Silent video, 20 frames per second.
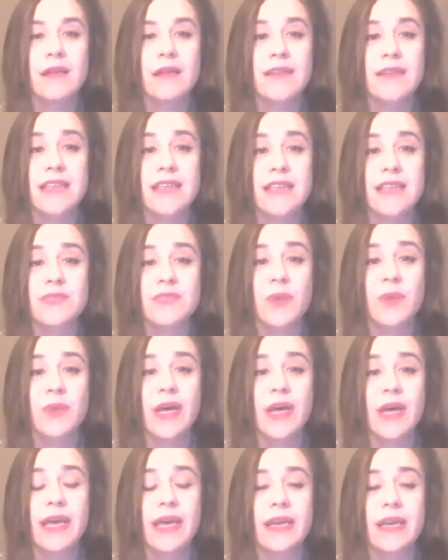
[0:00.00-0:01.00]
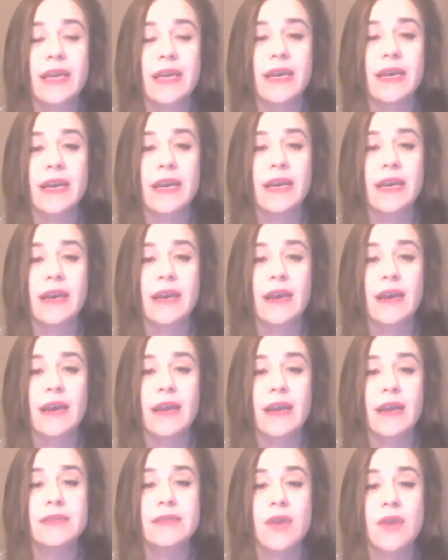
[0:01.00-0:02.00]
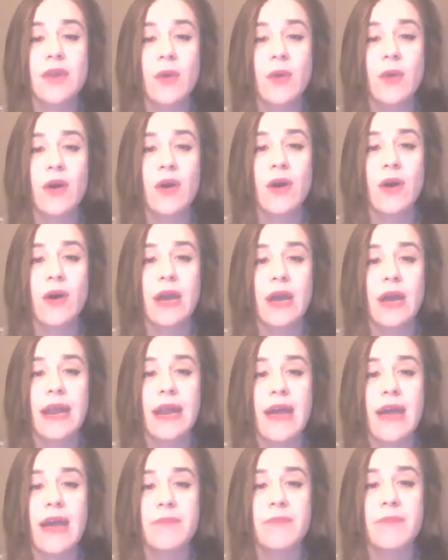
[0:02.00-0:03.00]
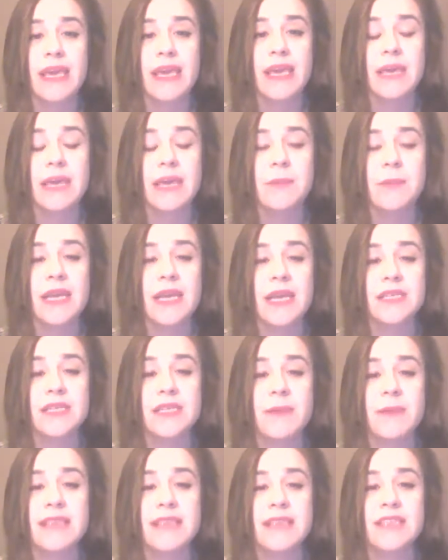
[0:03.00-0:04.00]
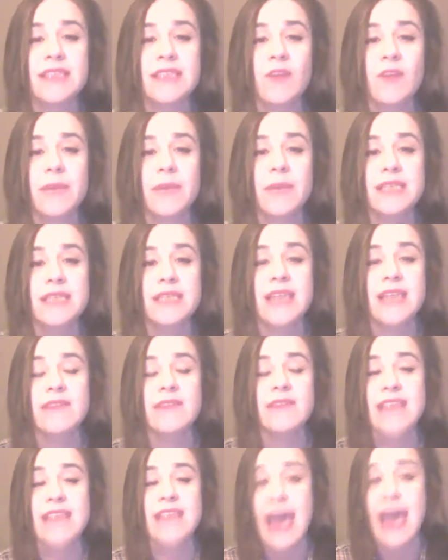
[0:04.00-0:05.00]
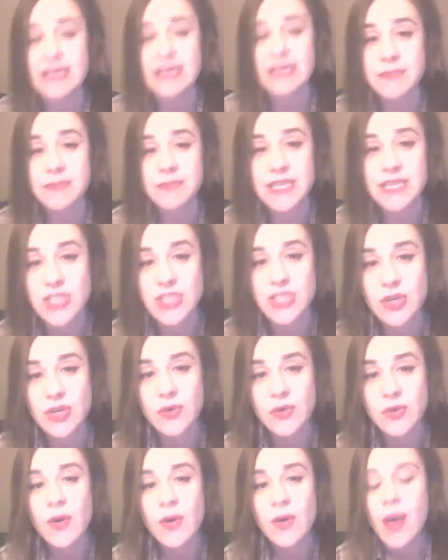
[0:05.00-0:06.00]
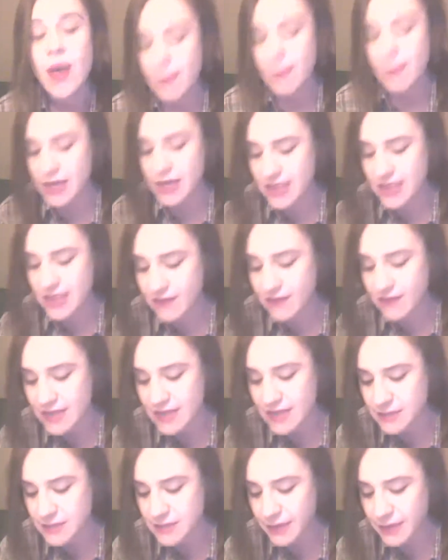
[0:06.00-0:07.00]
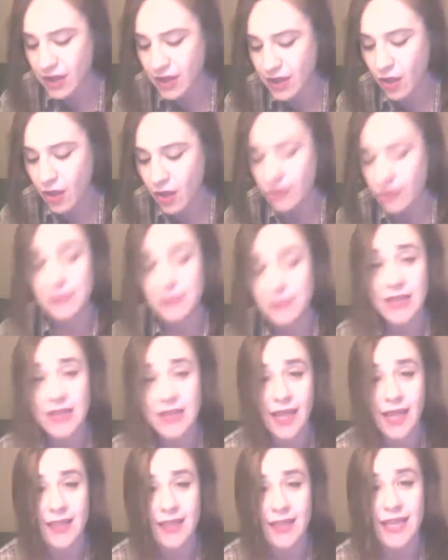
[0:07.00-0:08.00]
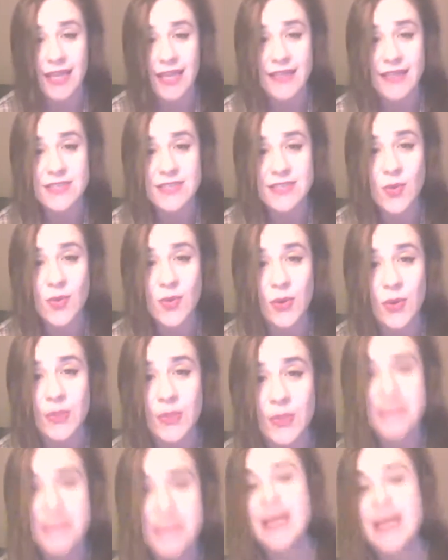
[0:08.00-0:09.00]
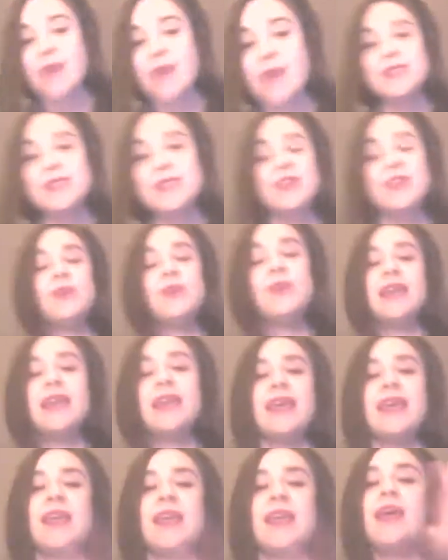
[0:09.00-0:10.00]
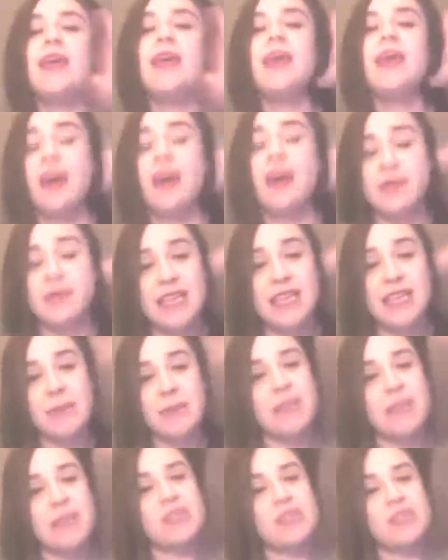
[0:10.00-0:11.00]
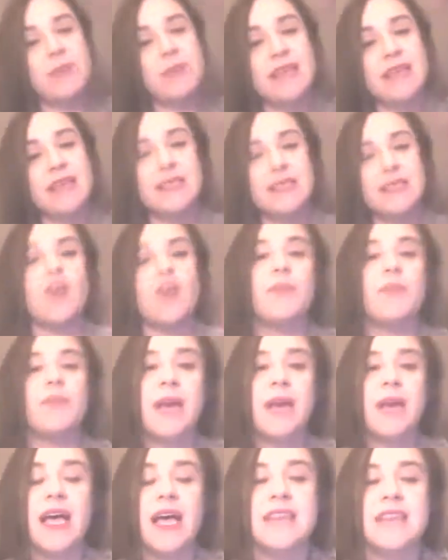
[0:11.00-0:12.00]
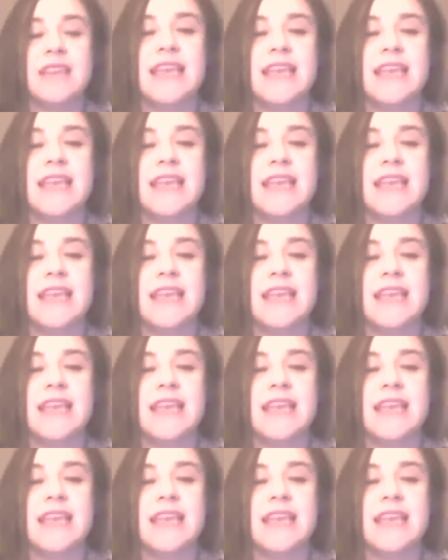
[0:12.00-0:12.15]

that's what is going on. And I've been keeping it to myself because David's asked me to. But David hasn't been calling me lately. And that's the only reason I was doing it. I was keeping it to myself because at